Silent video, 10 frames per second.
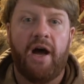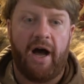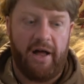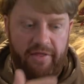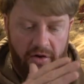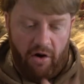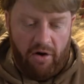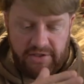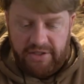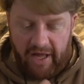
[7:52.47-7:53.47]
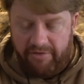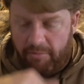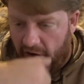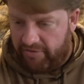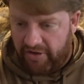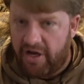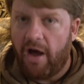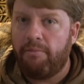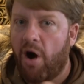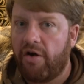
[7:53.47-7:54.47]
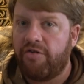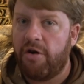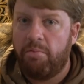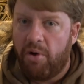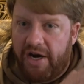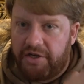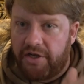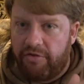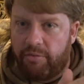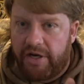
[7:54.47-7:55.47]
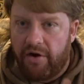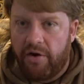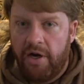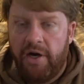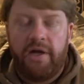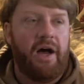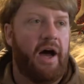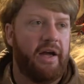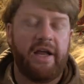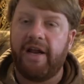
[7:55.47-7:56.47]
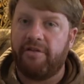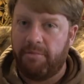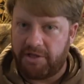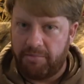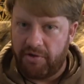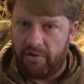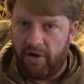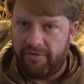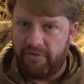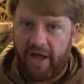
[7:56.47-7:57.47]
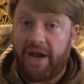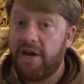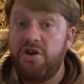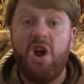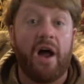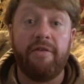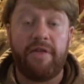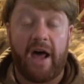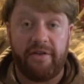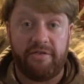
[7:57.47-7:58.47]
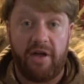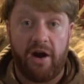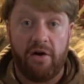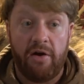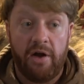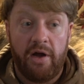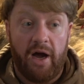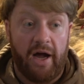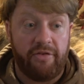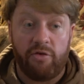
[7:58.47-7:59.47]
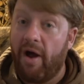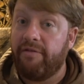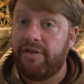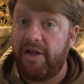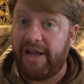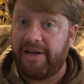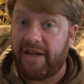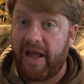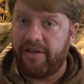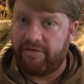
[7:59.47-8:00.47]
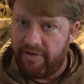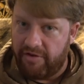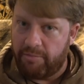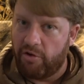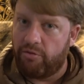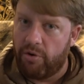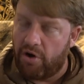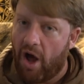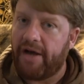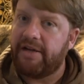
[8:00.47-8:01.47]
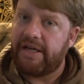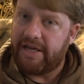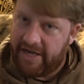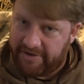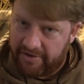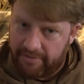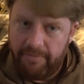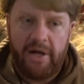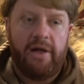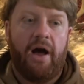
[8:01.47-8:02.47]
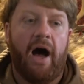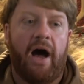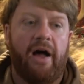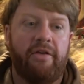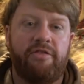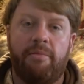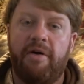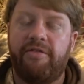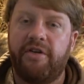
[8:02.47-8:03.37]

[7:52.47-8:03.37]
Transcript: uh, there are slice marks and cut marks and abrasions when you're uh, getting as much material off as you can none of that is there uh, so everything indicates these birds were not eaten uh, some have